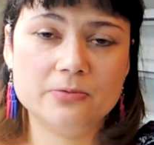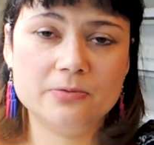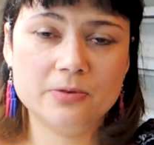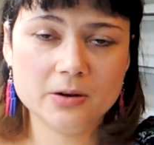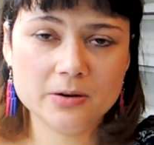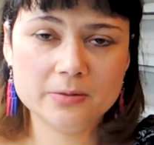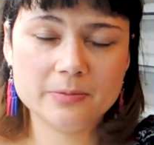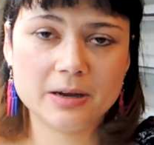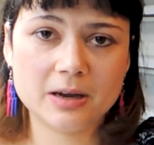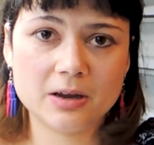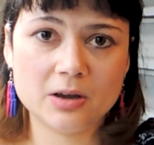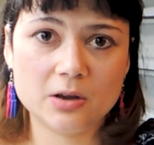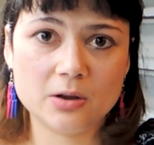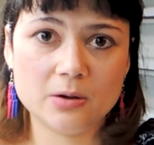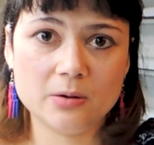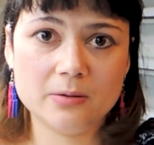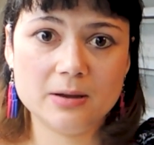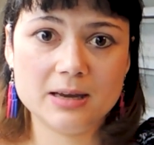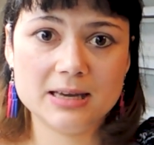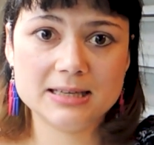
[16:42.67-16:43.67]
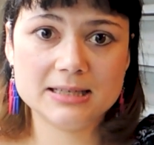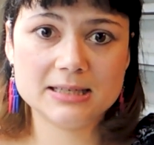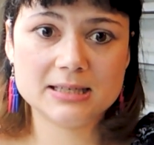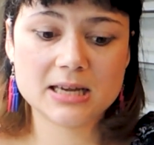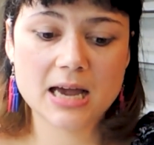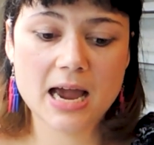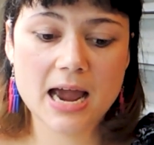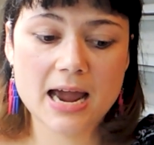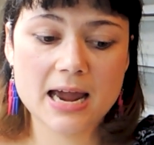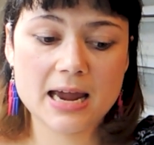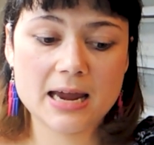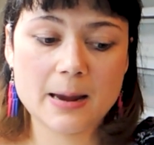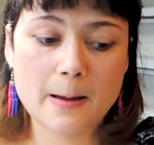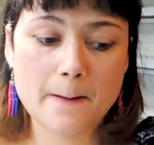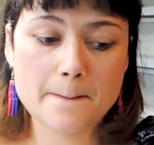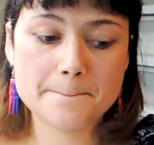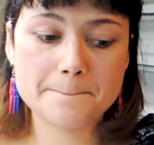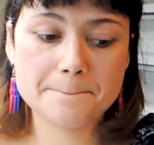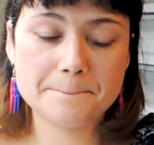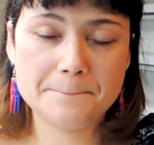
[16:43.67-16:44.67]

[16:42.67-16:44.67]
following you is a